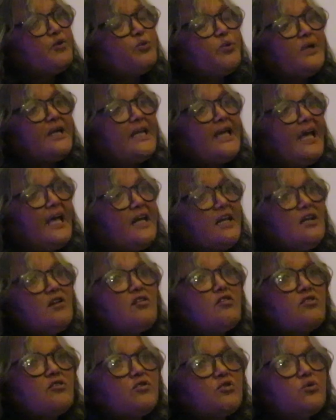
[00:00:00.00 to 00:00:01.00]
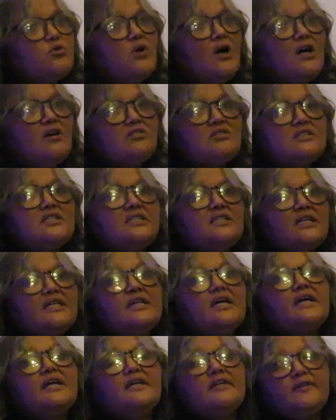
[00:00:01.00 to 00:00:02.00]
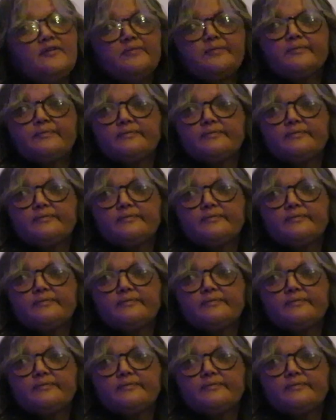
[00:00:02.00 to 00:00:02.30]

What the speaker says: we carry through our DNA